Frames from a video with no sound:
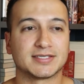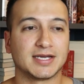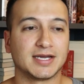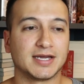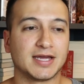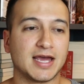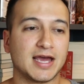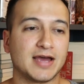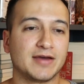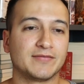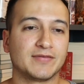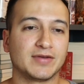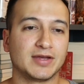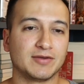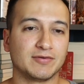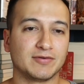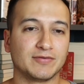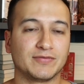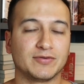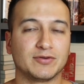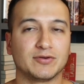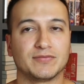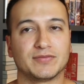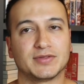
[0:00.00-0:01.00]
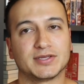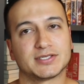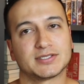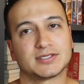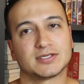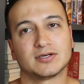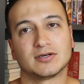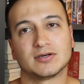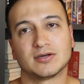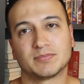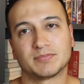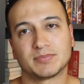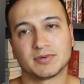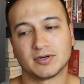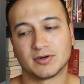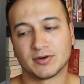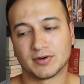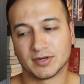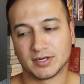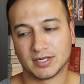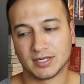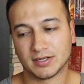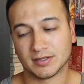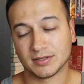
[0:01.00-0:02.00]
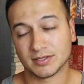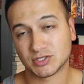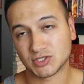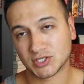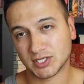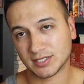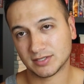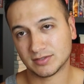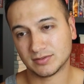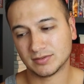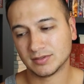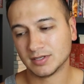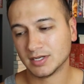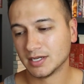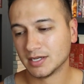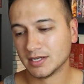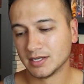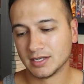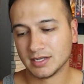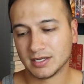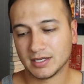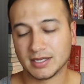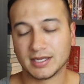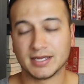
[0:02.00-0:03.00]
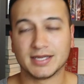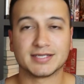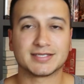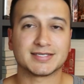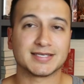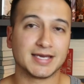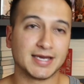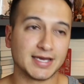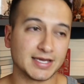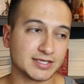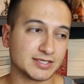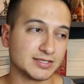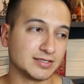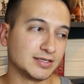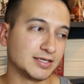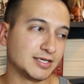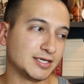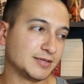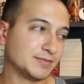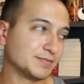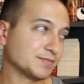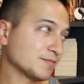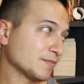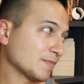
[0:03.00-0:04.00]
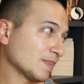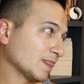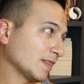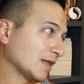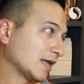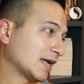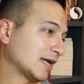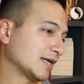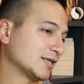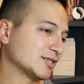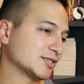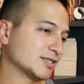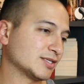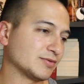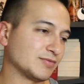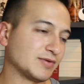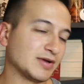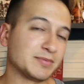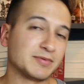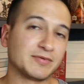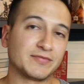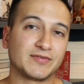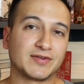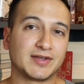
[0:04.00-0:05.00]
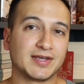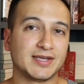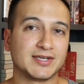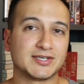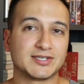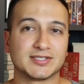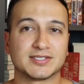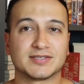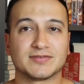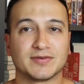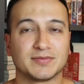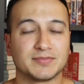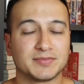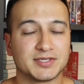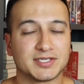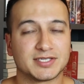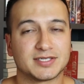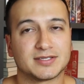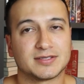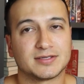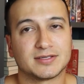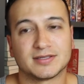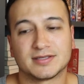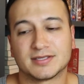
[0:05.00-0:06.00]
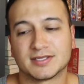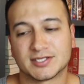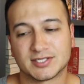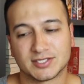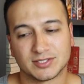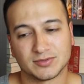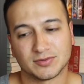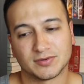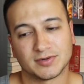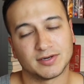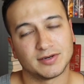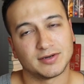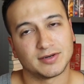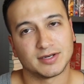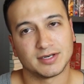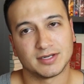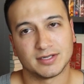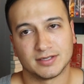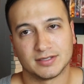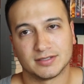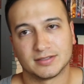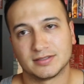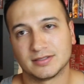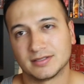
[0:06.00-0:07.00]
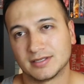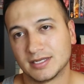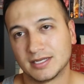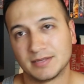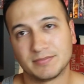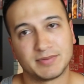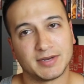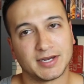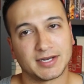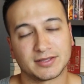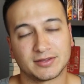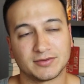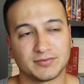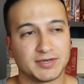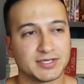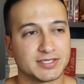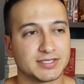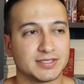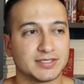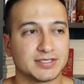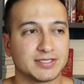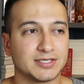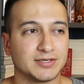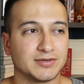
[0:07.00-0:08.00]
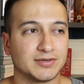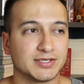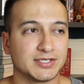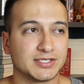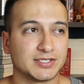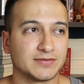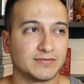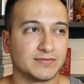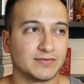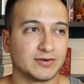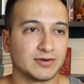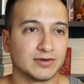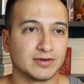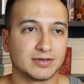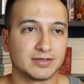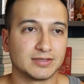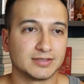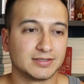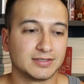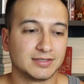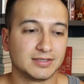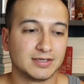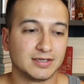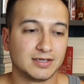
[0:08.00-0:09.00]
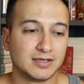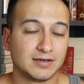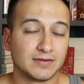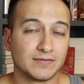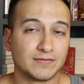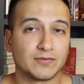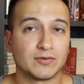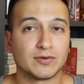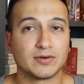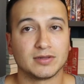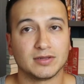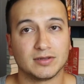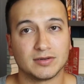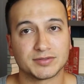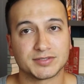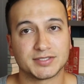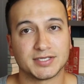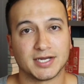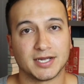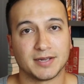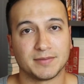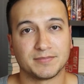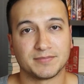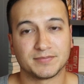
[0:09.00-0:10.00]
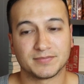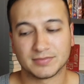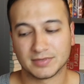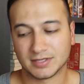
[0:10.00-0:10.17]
I have a review of this up already on the channel. It's excellent. And just the ramifications from this story are going to impact the rest of the series for a long time.